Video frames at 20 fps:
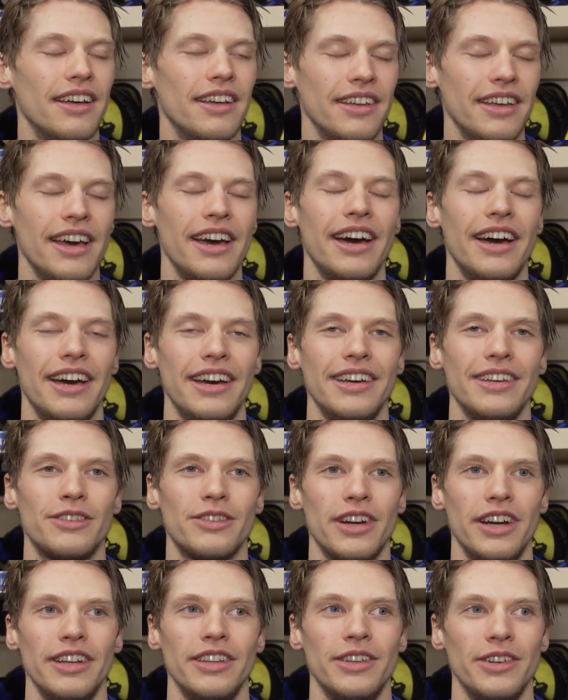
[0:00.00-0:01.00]
Yeah, I
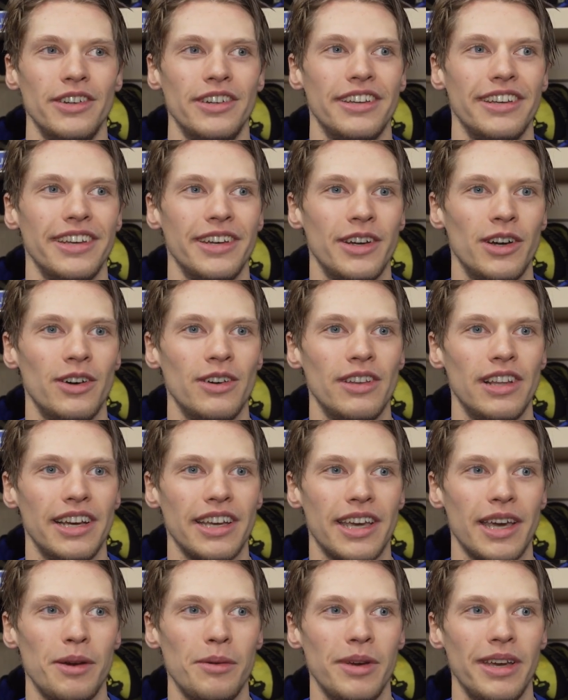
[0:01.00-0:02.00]
tried to. You know,
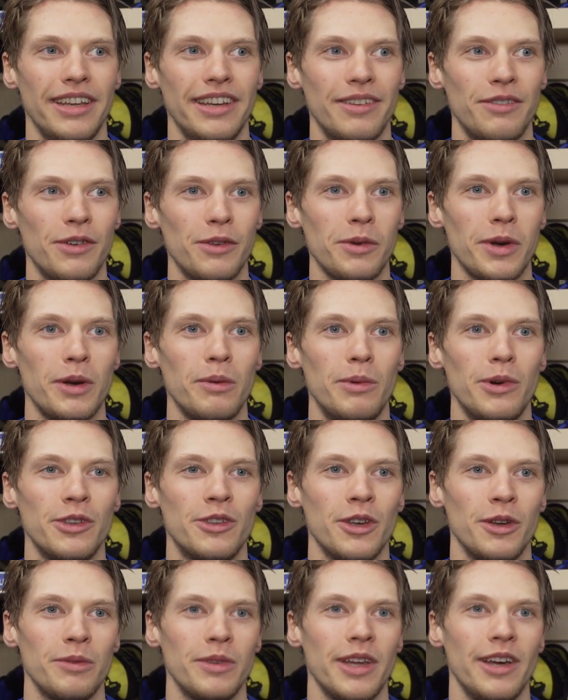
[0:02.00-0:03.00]
like, I mean, if I'm going to put
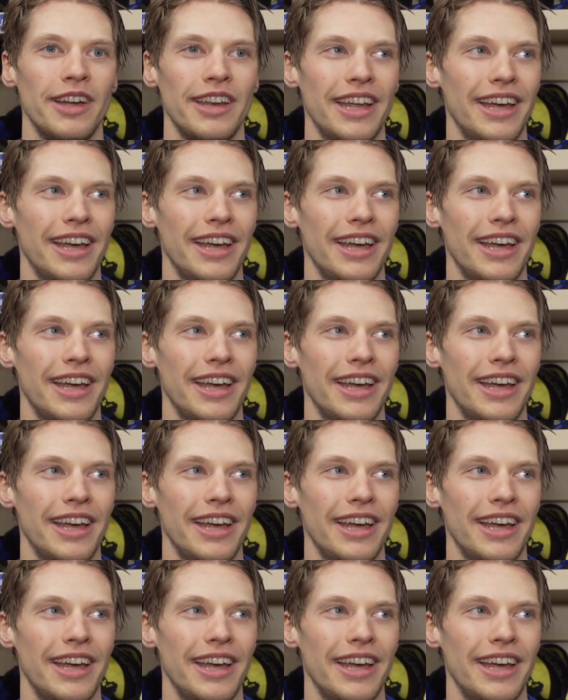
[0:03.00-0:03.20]
something on